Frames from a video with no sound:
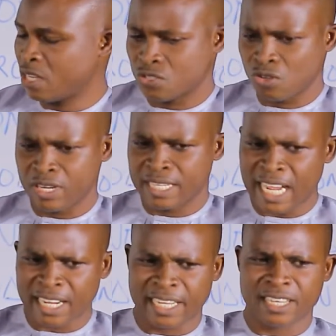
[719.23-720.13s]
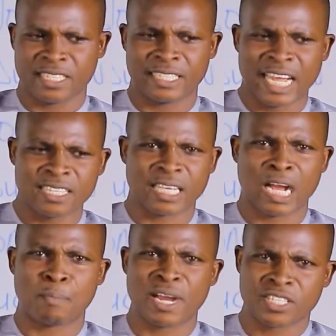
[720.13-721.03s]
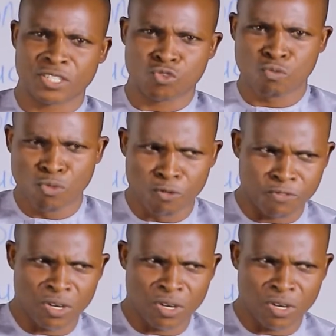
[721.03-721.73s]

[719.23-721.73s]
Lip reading: So in that case, it has the capacity to move